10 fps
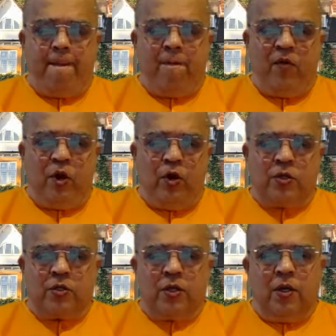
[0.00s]

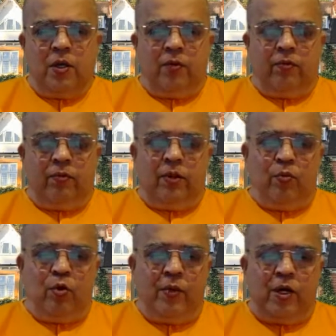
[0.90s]
because the
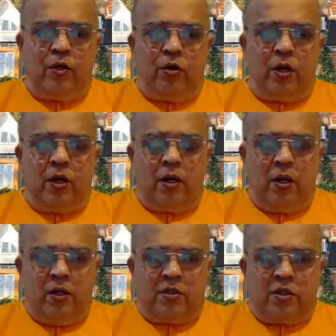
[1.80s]
moment
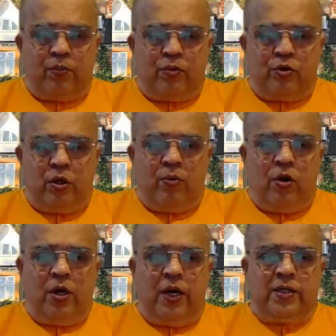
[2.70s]
suppose you are
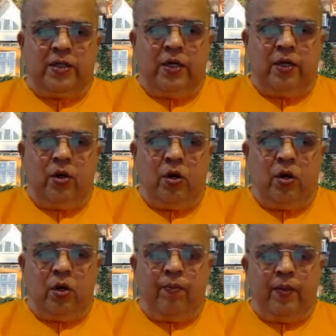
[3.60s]
born as a
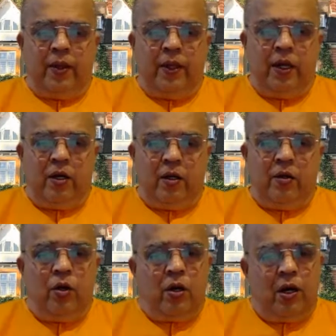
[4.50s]
dog, then
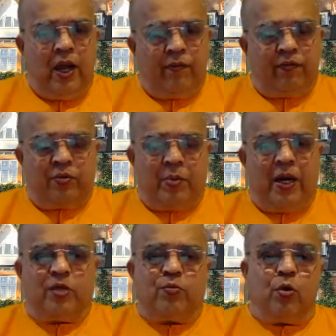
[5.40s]
your
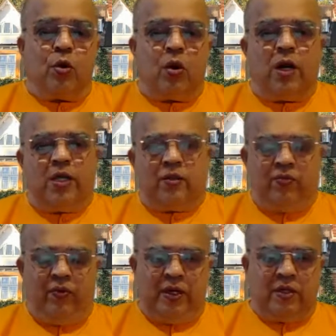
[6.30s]
lifespan is more or less
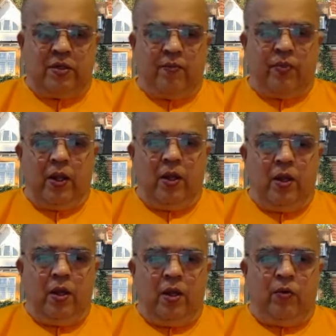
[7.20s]
fixed.
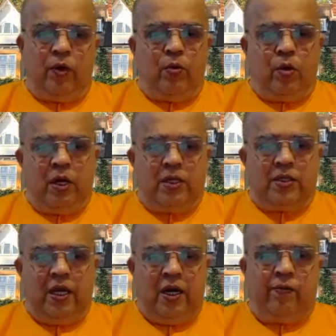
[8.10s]
If you are born as
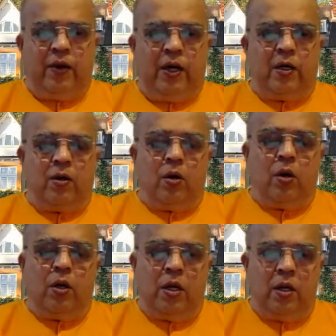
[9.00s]
an elephant
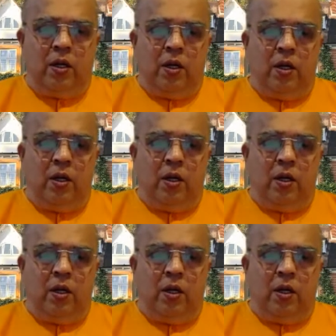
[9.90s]
or a